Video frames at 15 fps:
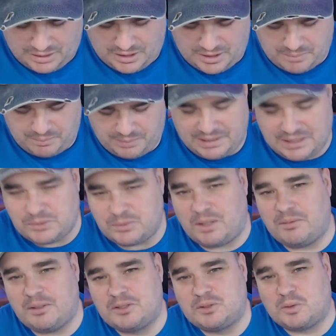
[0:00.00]
But this one
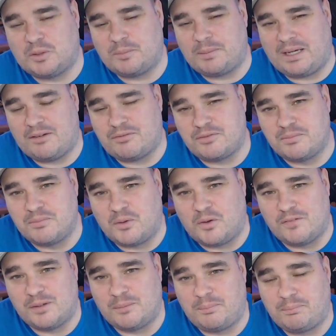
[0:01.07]
I'm going to talk about from more
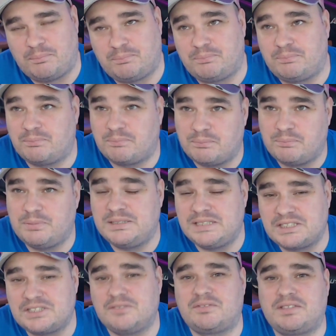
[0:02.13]
of a
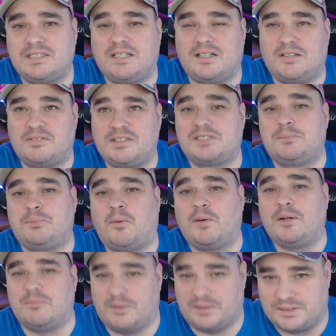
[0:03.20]
position of
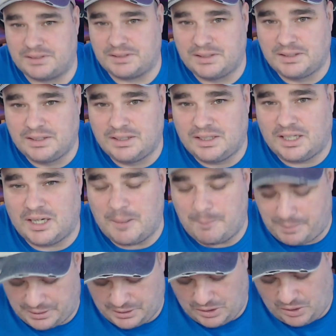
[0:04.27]
disappointment,
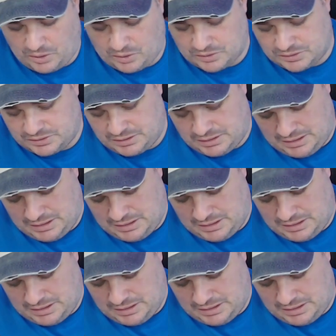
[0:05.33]
because